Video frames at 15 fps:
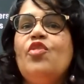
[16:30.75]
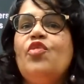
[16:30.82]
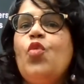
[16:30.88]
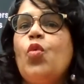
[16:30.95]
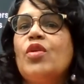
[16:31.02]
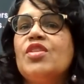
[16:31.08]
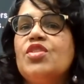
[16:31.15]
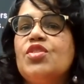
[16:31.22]

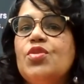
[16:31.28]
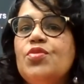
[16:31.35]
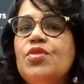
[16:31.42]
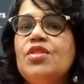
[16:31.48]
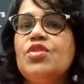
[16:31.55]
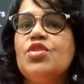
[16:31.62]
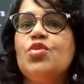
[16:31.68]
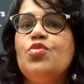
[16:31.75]
for
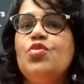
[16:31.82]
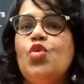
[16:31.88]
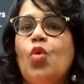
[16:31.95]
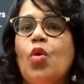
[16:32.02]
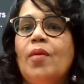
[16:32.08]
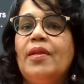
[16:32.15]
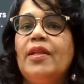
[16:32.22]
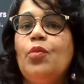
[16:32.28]
students who
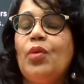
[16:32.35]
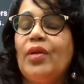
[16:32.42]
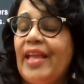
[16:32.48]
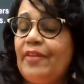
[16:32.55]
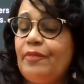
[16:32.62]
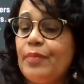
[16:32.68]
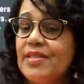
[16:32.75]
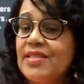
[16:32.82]
normally would
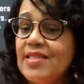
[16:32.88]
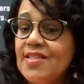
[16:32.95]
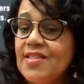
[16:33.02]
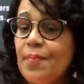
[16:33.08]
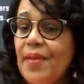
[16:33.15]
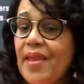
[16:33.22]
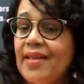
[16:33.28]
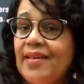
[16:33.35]
have
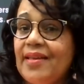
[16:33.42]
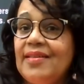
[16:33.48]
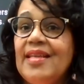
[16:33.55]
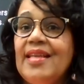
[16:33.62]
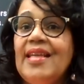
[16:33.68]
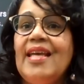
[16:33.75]
participated